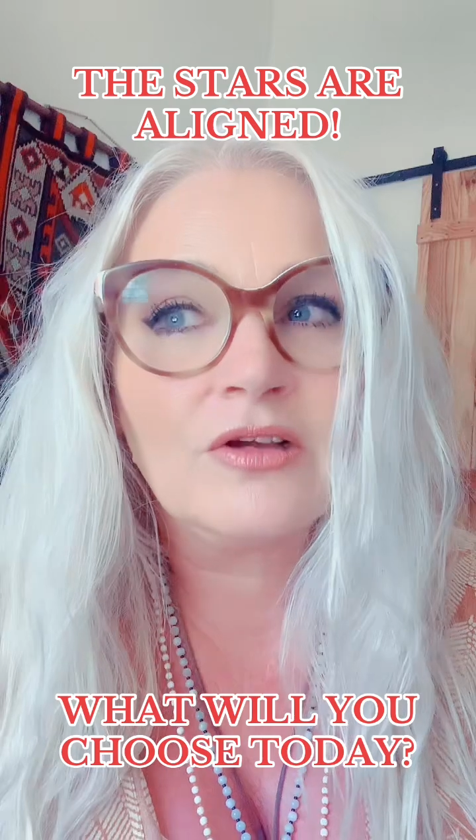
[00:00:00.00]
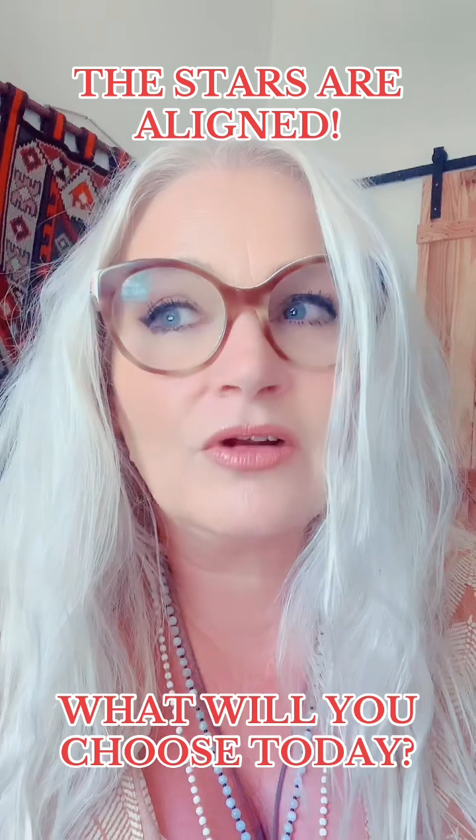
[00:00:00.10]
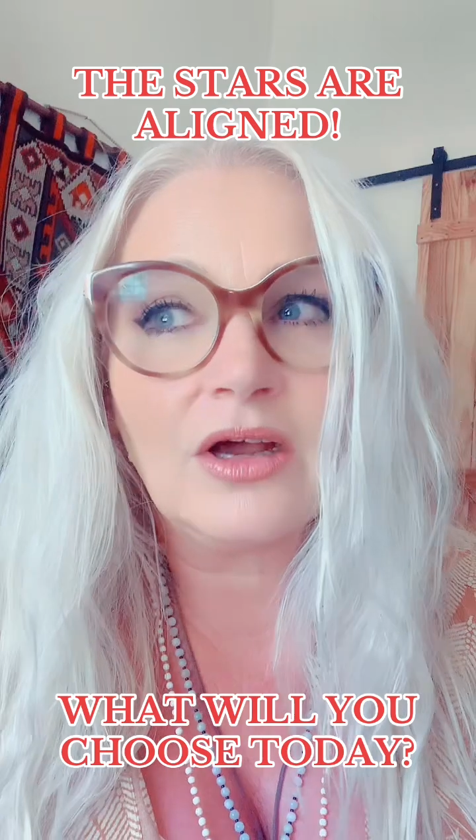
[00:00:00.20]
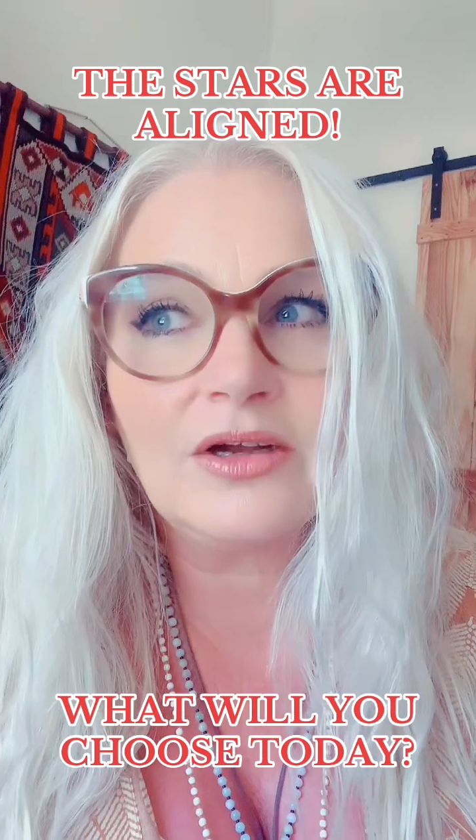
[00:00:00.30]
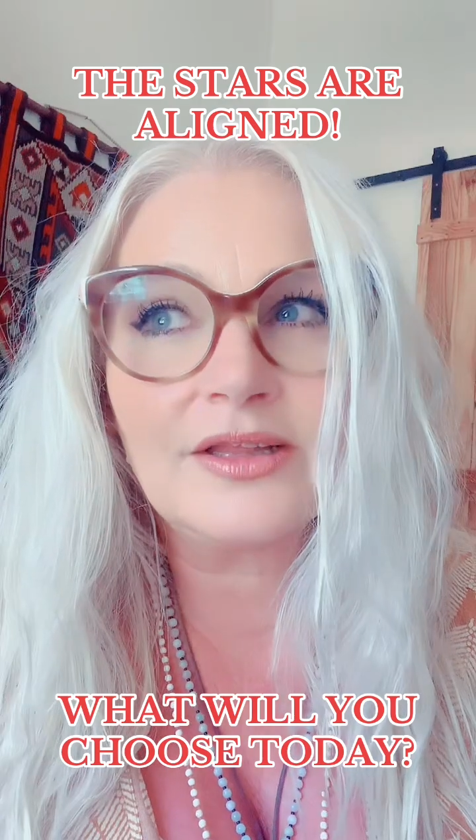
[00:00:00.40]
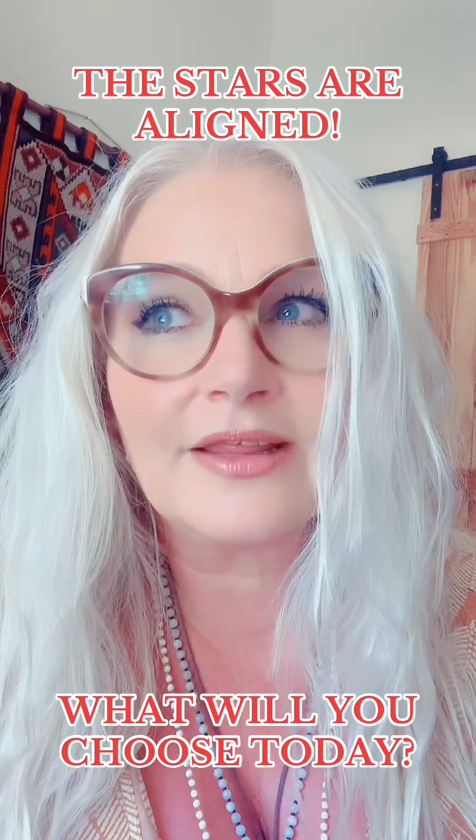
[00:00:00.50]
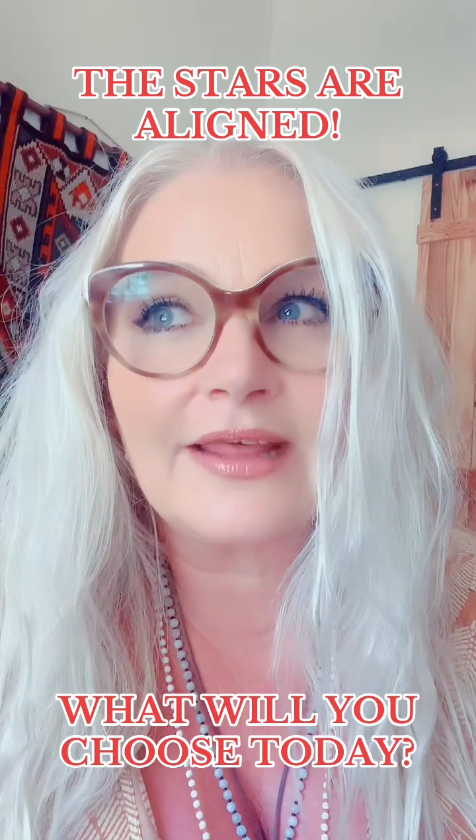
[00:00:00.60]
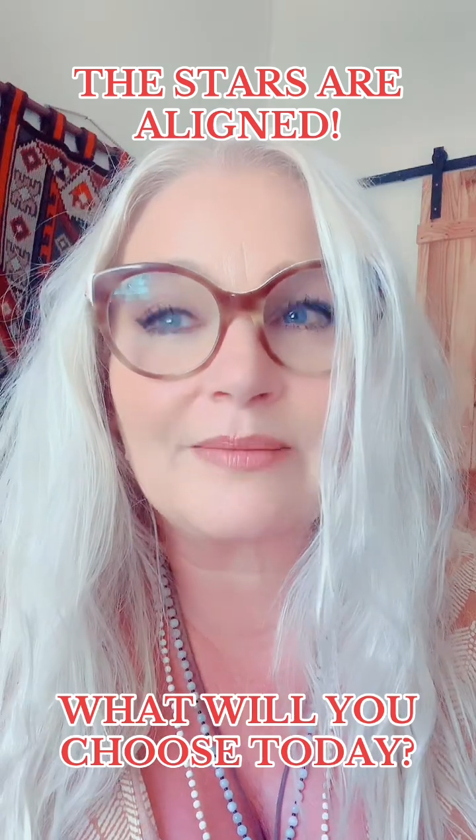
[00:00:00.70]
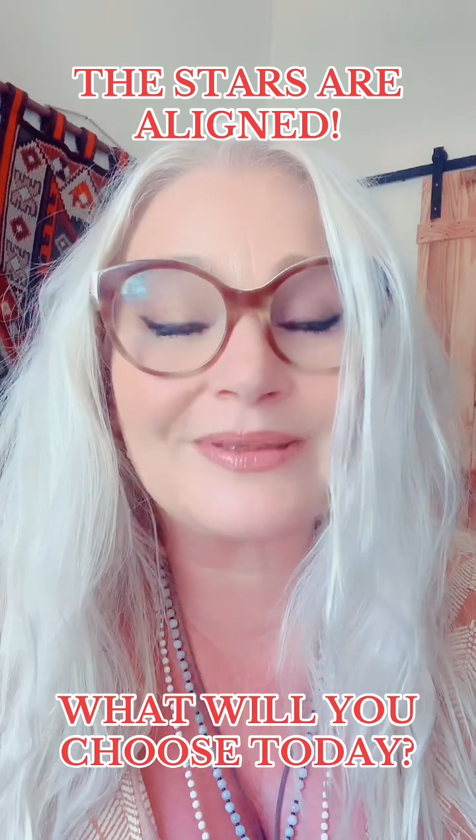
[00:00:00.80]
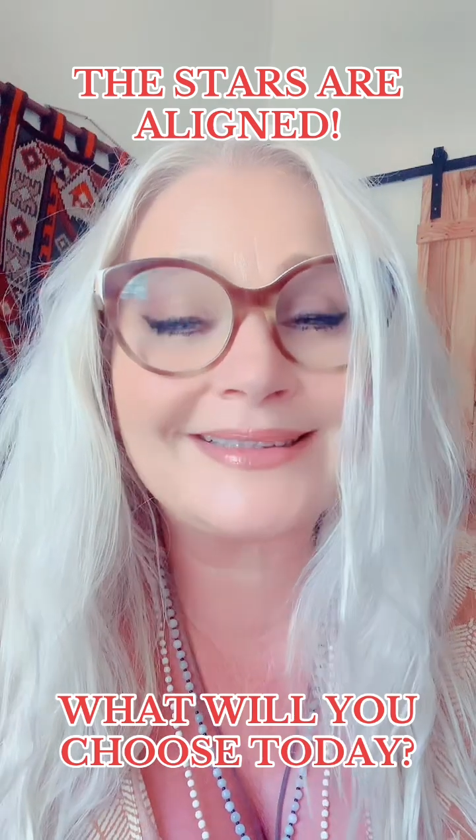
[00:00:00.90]
Longer than
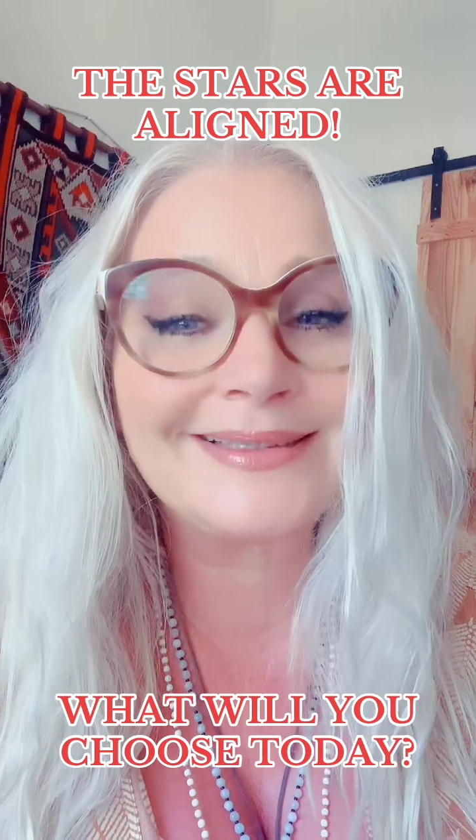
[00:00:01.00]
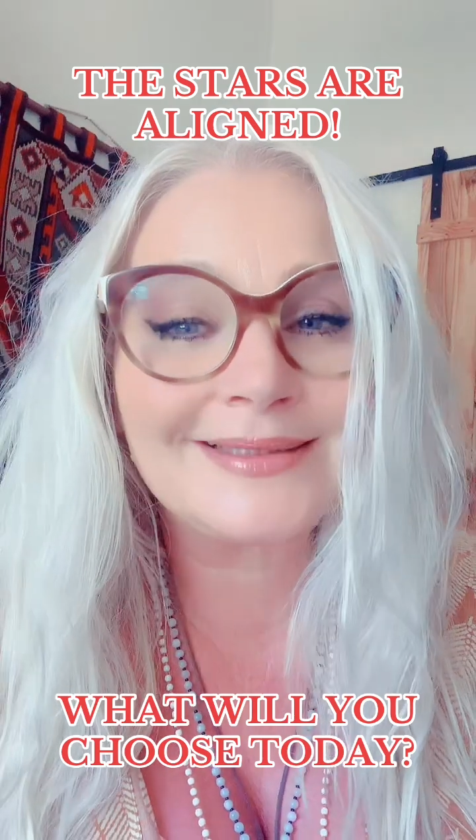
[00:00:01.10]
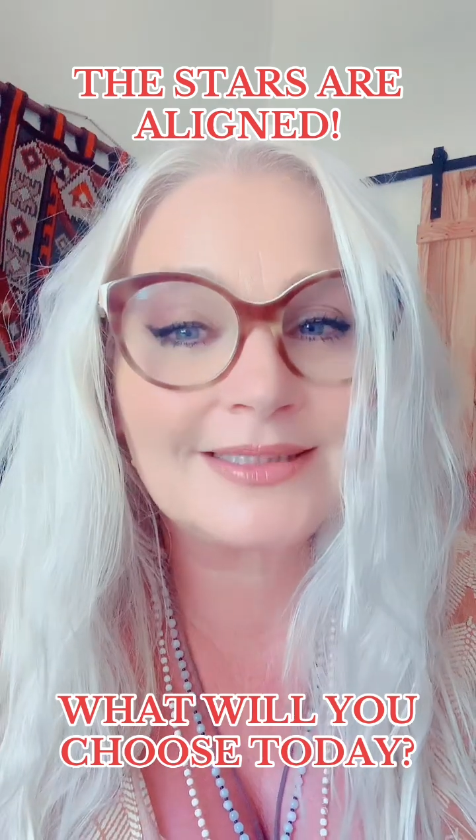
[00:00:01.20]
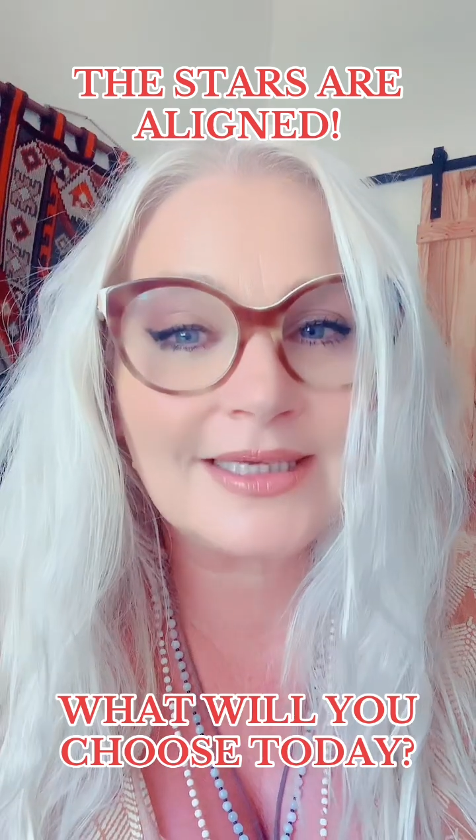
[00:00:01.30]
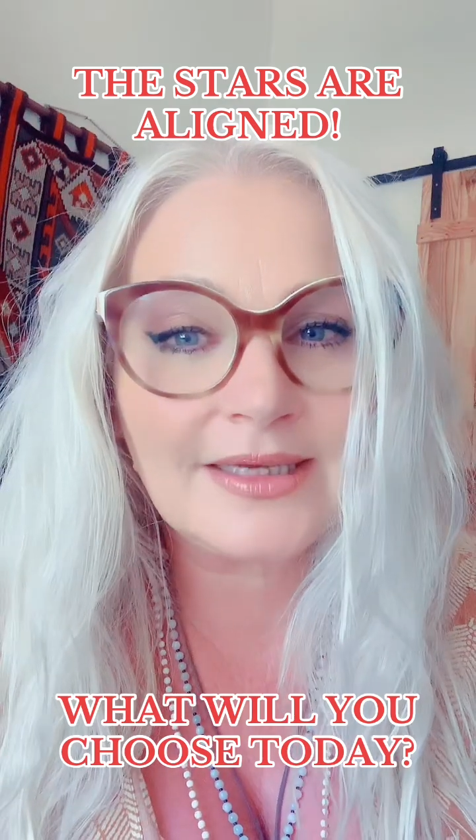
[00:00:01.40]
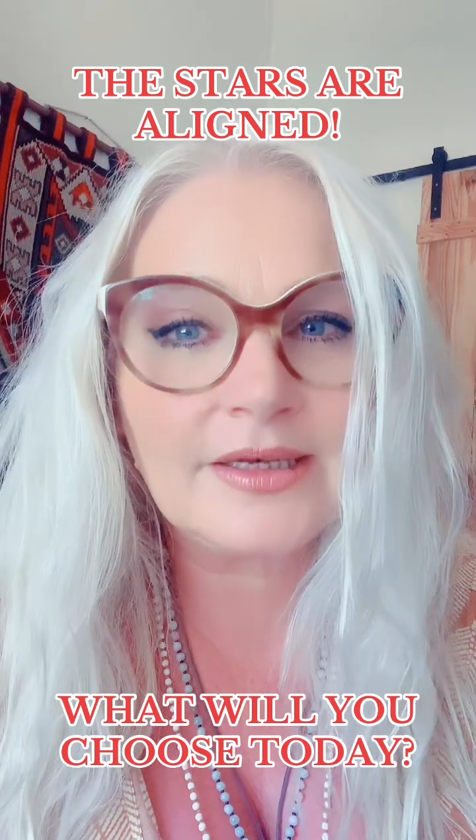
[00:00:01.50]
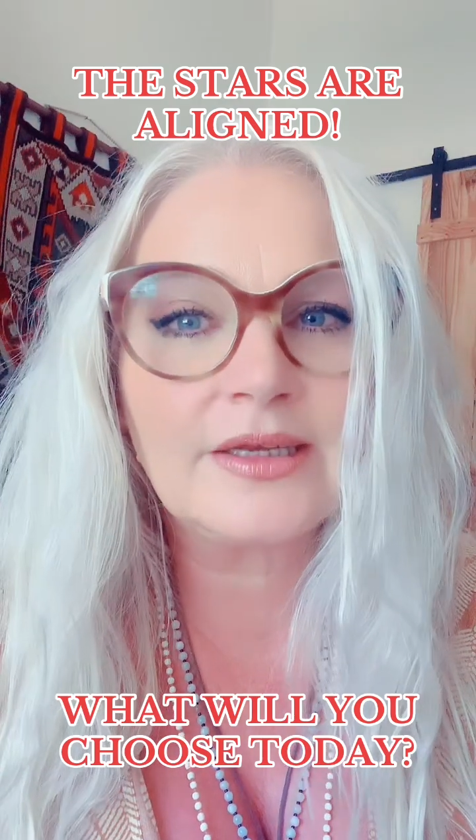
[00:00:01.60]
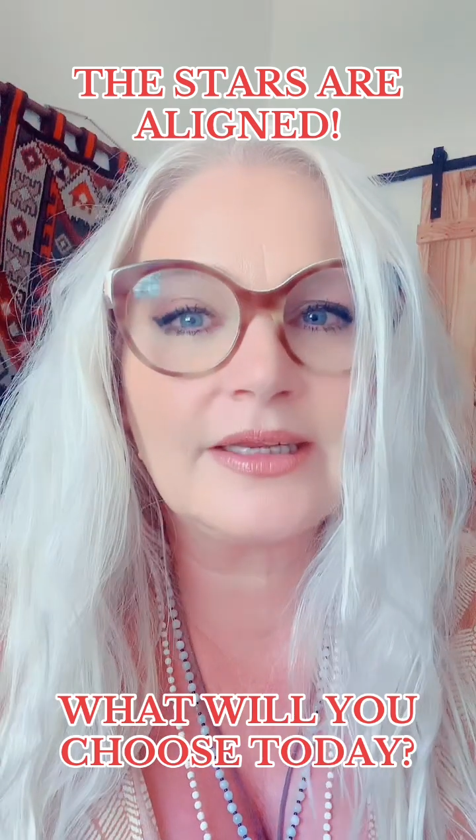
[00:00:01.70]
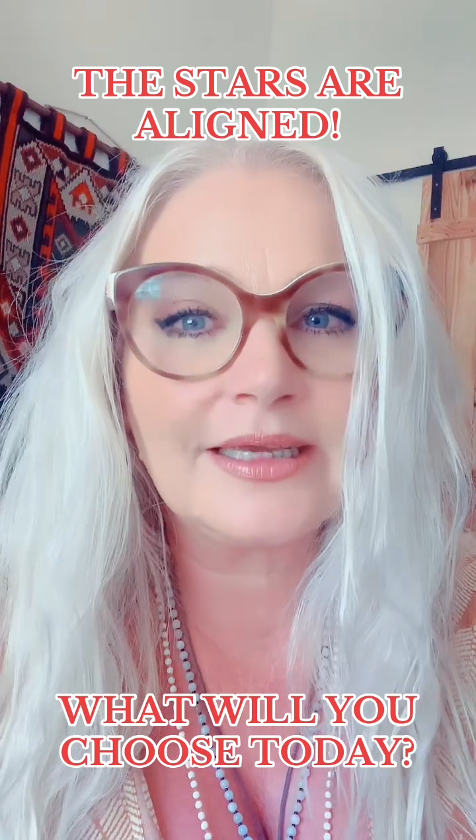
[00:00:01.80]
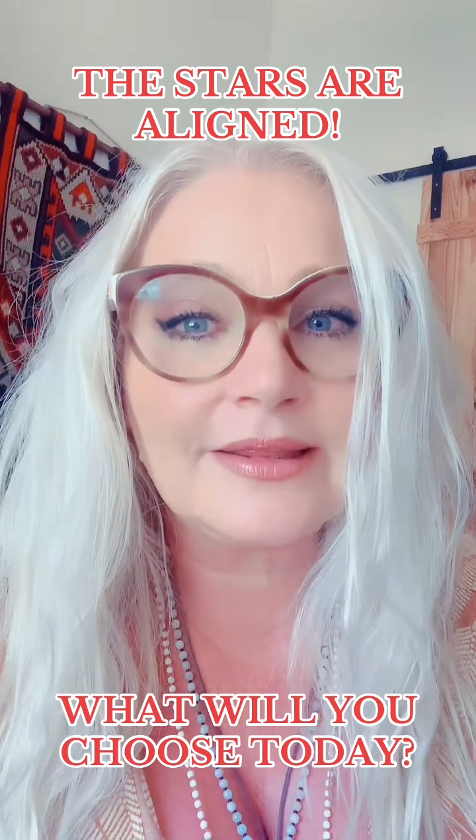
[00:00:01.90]
that, but particularly